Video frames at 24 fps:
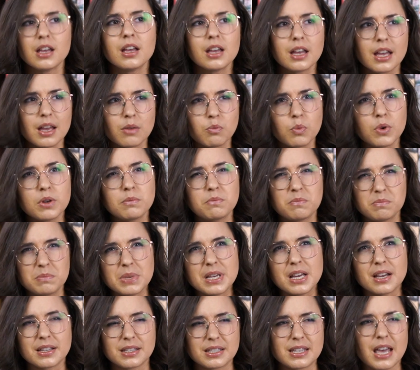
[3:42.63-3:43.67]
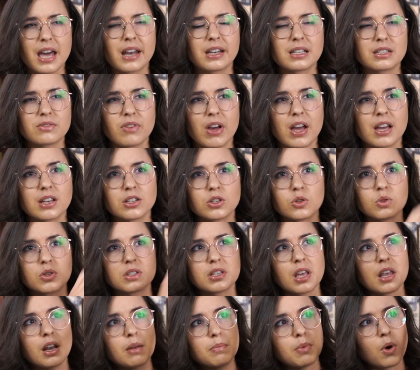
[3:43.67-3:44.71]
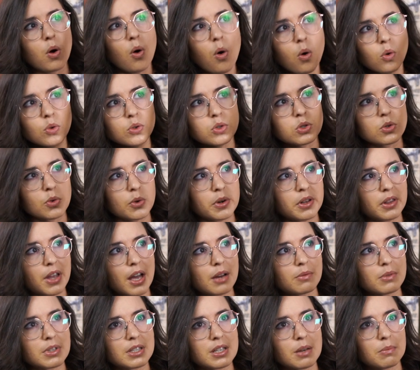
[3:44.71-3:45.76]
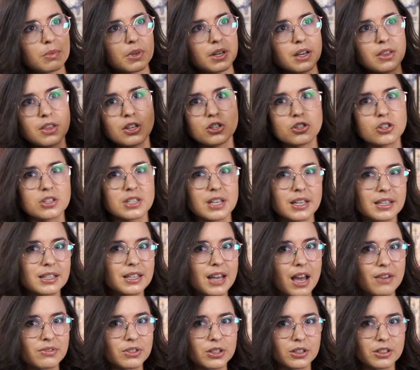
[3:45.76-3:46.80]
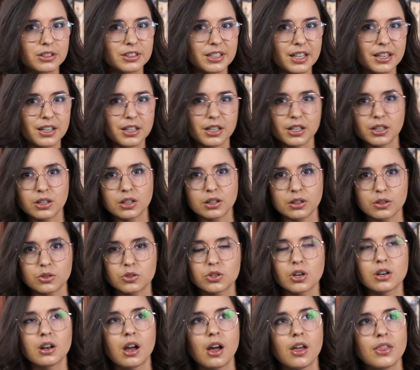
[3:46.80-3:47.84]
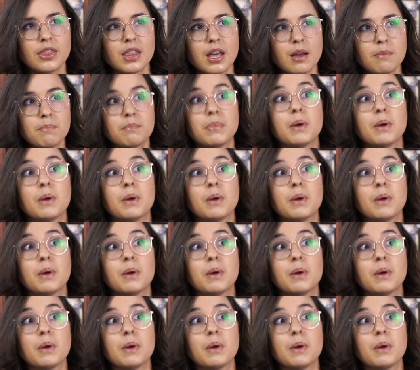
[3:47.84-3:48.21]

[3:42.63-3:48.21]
It would be unsatisfying to set up a whole storyline with someone and then just like never get a conclusion on them.